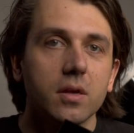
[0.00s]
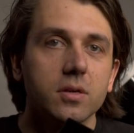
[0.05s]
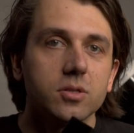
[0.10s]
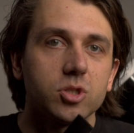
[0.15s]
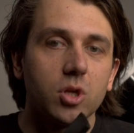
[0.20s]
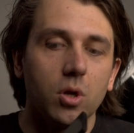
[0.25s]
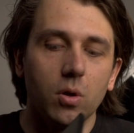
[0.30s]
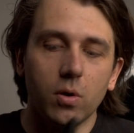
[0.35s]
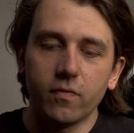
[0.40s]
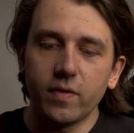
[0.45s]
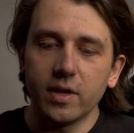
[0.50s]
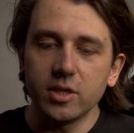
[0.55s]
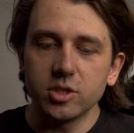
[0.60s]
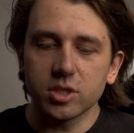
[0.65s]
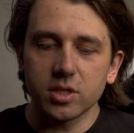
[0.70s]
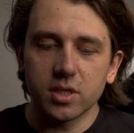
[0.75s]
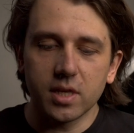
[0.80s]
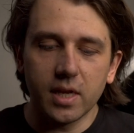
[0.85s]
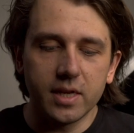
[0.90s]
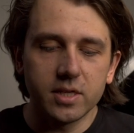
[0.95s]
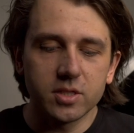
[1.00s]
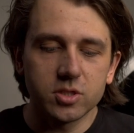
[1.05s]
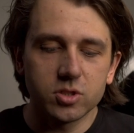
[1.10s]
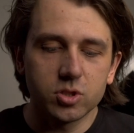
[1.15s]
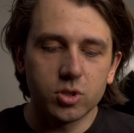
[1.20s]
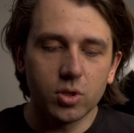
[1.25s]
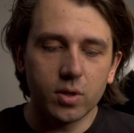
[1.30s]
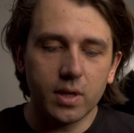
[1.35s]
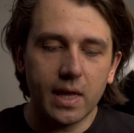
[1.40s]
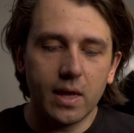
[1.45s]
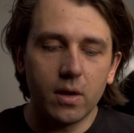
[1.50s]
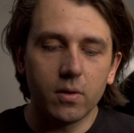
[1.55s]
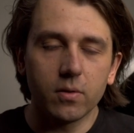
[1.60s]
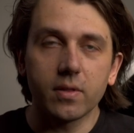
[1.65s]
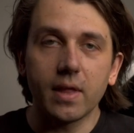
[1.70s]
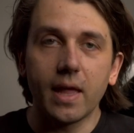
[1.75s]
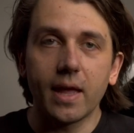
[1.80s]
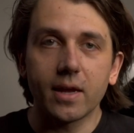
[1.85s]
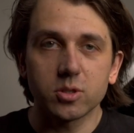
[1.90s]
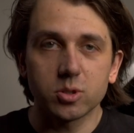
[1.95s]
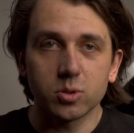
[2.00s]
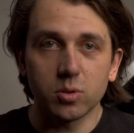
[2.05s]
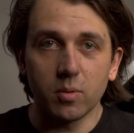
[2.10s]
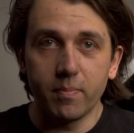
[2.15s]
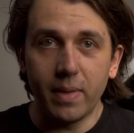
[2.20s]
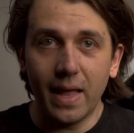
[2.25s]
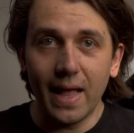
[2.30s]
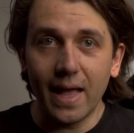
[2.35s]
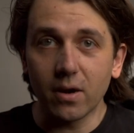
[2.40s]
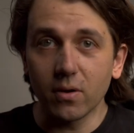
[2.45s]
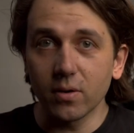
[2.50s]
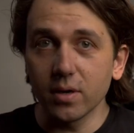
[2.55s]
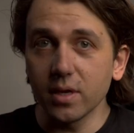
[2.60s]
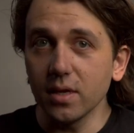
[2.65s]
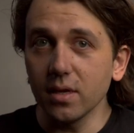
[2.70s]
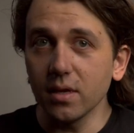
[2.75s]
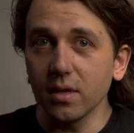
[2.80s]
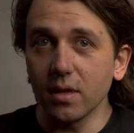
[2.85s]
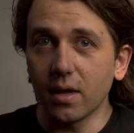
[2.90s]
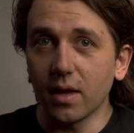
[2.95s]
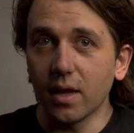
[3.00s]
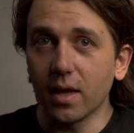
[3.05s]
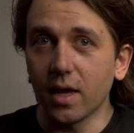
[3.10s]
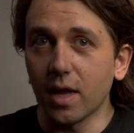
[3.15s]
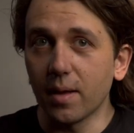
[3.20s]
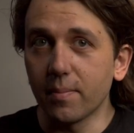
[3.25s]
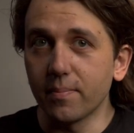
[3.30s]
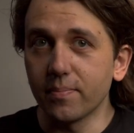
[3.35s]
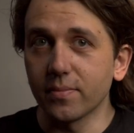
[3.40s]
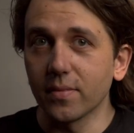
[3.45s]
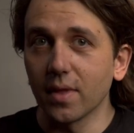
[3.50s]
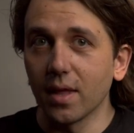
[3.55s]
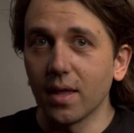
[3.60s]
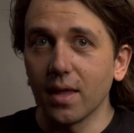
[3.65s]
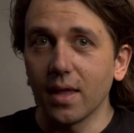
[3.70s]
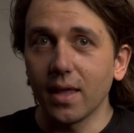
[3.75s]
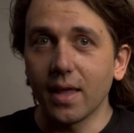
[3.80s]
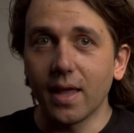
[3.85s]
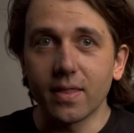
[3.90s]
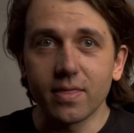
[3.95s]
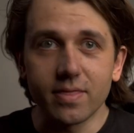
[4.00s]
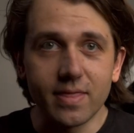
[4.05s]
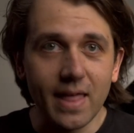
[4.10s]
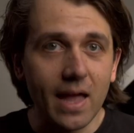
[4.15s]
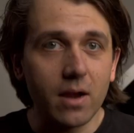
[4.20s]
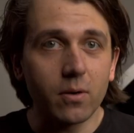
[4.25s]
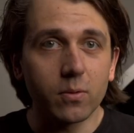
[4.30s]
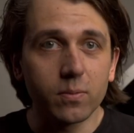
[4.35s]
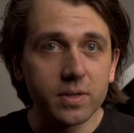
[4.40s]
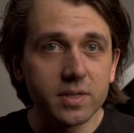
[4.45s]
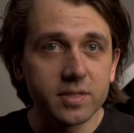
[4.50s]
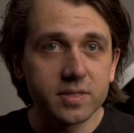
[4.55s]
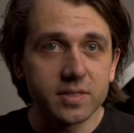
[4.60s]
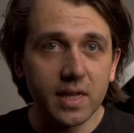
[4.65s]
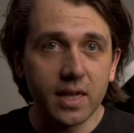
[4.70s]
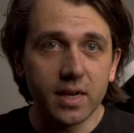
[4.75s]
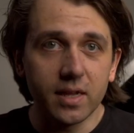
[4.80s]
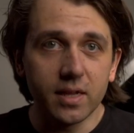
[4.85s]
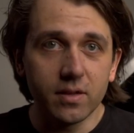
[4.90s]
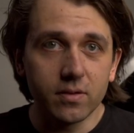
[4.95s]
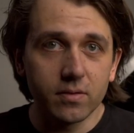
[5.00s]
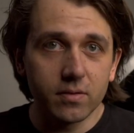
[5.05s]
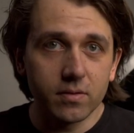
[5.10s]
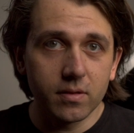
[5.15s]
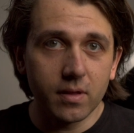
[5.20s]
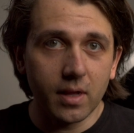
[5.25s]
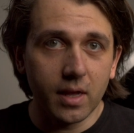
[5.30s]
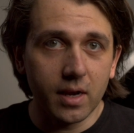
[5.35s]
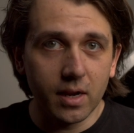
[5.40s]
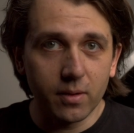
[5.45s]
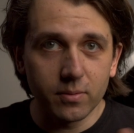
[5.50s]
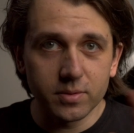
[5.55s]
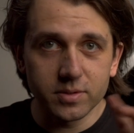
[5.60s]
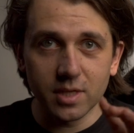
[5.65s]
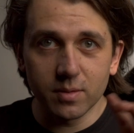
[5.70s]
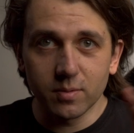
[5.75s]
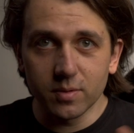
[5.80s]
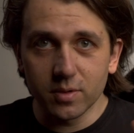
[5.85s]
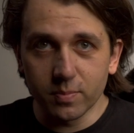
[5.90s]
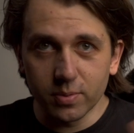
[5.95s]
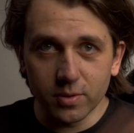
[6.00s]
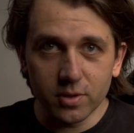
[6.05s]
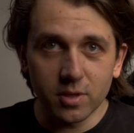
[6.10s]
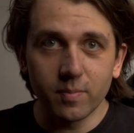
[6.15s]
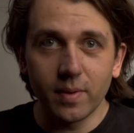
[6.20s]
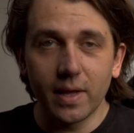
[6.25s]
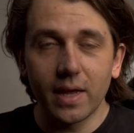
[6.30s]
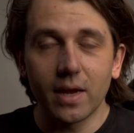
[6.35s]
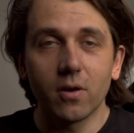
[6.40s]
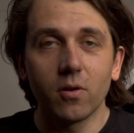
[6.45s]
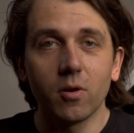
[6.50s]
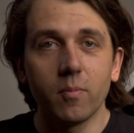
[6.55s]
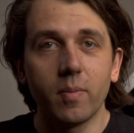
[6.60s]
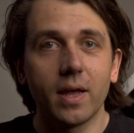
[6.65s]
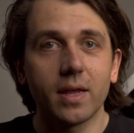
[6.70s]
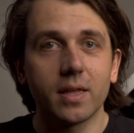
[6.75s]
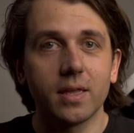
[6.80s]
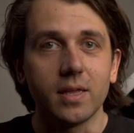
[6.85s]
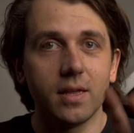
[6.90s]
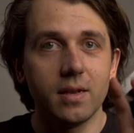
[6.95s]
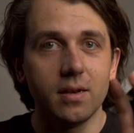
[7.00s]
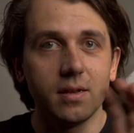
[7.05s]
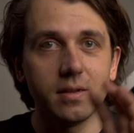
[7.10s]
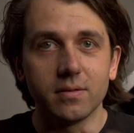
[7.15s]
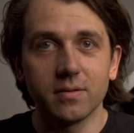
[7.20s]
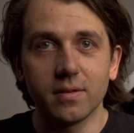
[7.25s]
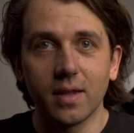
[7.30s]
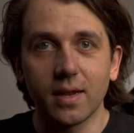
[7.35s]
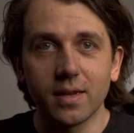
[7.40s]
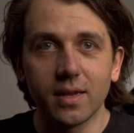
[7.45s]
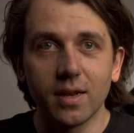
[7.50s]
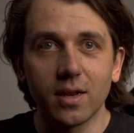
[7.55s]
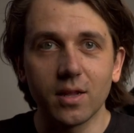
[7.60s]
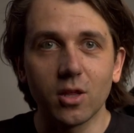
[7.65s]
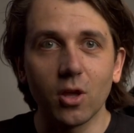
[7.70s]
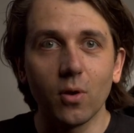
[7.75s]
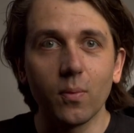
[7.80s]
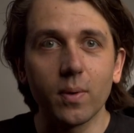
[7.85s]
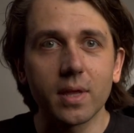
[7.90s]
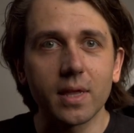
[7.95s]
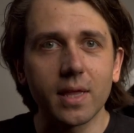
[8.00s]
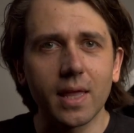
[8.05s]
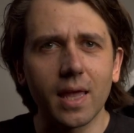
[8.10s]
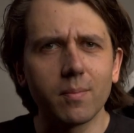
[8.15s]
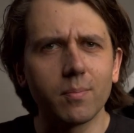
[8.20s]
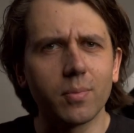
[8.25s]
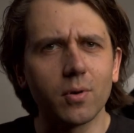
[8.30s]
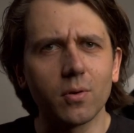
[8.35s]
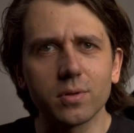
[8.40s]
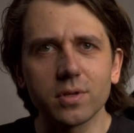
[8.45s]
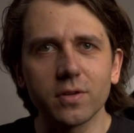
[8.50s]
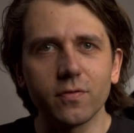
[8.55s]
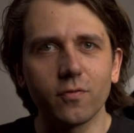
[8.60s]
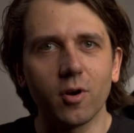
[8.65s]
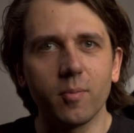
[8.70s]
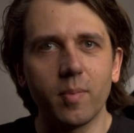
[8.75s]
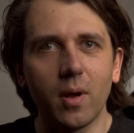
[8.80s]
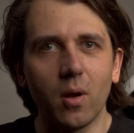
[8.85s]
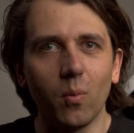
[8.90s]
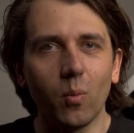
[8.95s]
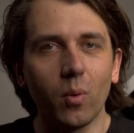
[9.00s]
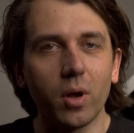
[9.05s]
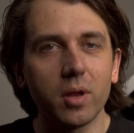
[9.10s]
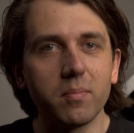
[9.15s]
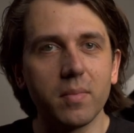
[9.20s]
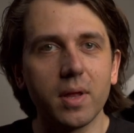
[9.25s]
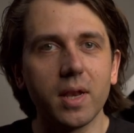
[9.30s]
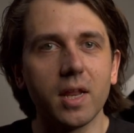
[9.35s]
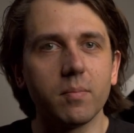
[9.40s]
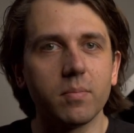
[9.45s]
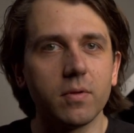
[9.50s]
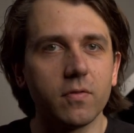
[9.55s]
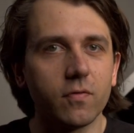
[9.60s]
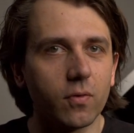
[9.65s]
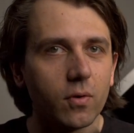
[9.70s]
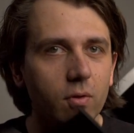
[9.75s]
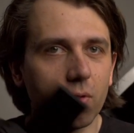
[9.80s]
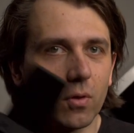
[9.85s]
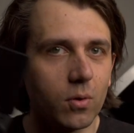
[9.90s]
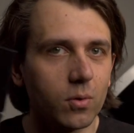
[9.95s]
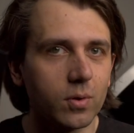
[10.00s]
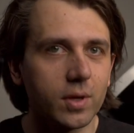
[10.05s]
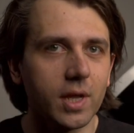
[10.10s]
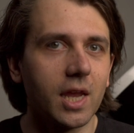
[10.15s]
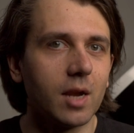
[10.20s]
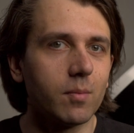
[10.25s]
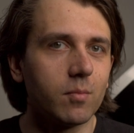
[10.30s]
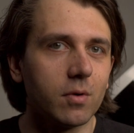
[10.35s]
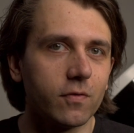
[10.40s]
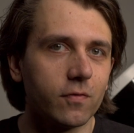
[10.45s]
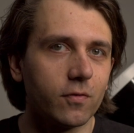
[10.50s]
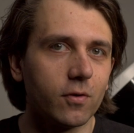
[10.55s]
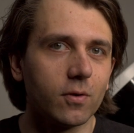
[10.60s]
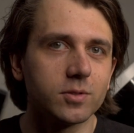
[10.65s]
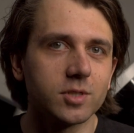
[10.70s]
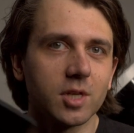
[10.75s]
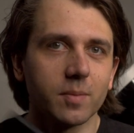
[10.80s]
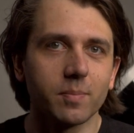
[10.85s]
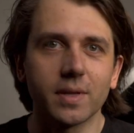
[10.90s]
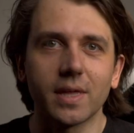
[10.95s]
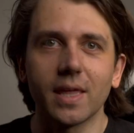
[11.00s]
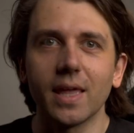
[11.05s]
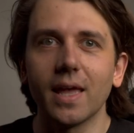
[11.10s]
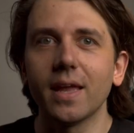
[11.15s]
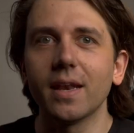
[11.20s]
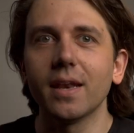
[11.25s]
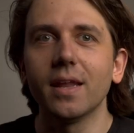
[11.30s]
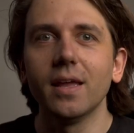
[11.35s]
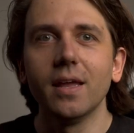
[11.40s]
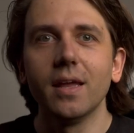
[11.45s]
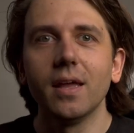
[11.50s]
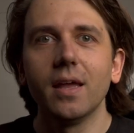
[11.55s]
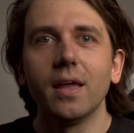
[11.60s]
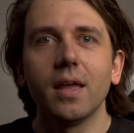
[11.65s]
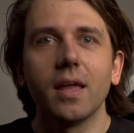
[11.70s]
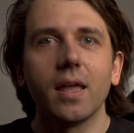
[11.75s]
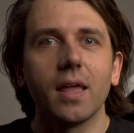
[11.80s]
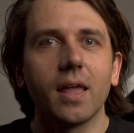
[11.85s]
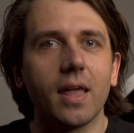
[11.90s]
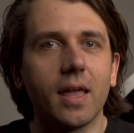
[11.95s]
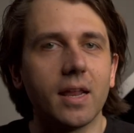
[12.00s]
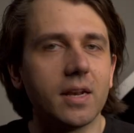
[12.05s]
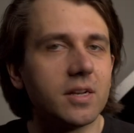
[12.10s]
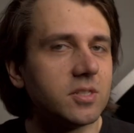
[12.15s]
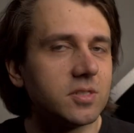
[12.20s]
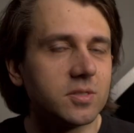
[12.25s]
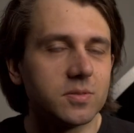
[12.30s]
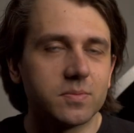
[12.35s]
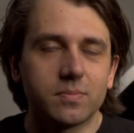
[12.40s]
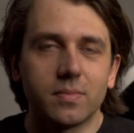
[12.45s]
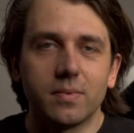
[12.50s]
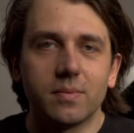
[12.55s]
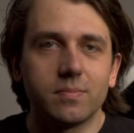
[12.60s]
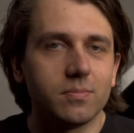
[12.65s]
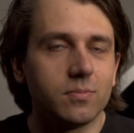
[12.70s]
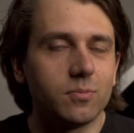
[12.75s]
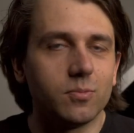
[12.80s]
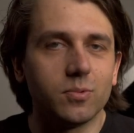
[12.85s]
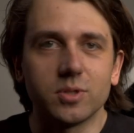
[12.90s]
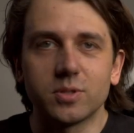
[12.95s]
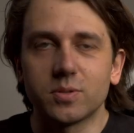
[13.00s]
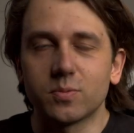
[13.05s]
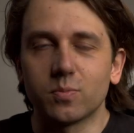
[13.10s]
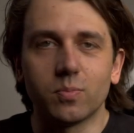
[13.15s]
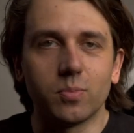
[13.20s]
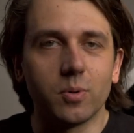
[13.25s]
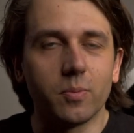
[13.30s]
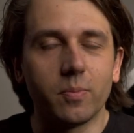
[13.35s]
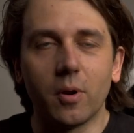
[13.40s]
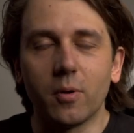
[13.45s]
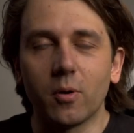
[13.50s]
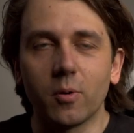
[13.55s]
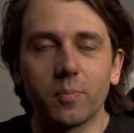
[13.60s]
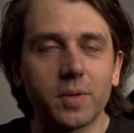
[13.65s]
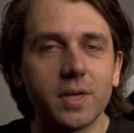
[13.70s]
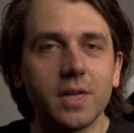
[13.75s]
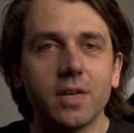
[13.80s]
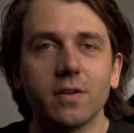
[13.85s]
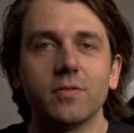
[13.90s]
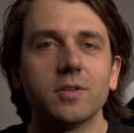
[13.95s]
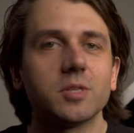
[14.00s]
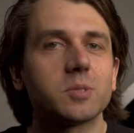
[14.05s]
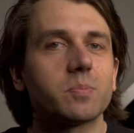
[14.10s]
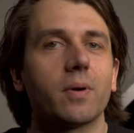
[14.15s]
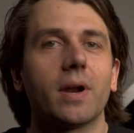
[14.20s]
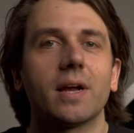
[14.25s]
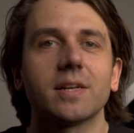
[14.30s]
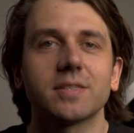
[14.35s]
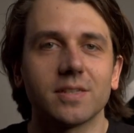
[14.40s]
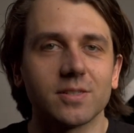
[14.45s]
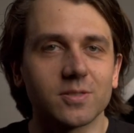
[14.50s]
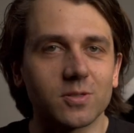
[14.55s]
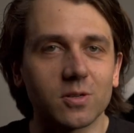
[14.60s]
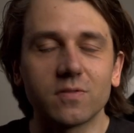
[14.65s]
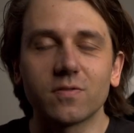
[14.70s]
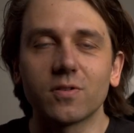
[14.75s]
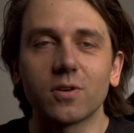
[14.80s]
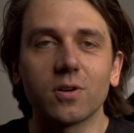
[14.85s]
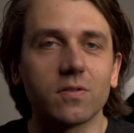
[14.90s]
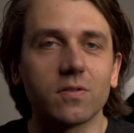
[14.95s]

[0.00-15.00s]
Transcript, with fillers: So eventually I just took out the actual battery, um, and that reset it and I was able to put the battery back in and, and, get it going again, but only for about one minute before the whole camera froze up again. And it just was a repeat of this process over and